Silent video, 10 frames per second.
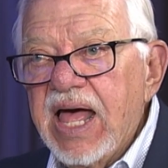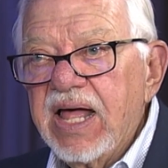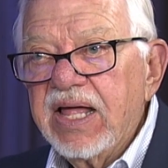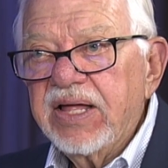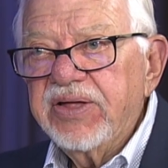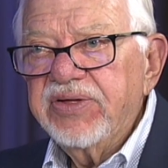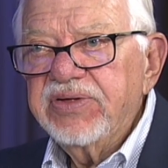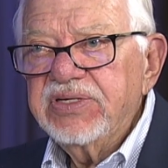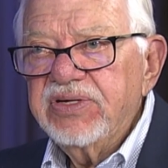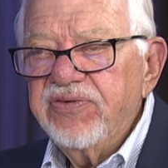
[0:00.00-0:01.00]
Uh,
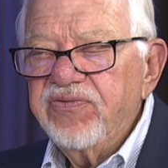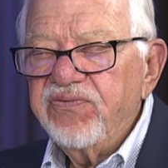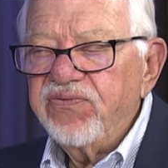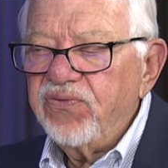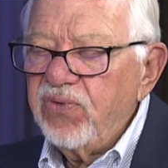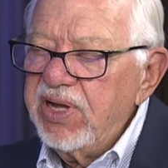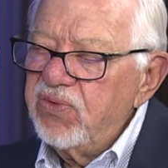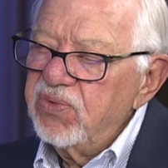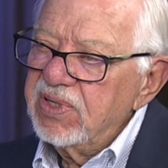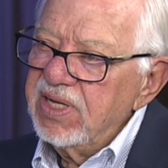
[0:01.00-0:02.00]

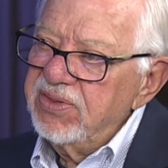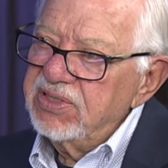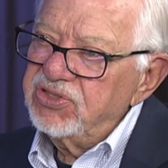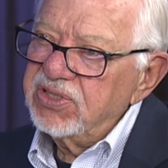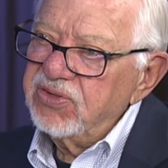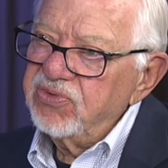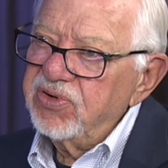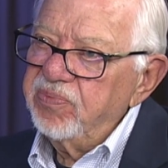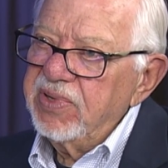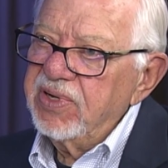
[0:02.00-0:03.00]
frequently, the children
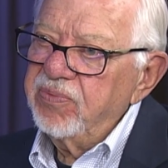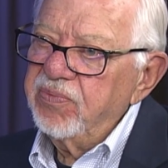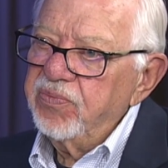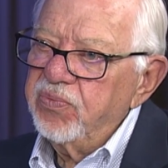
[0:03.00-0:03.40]
are being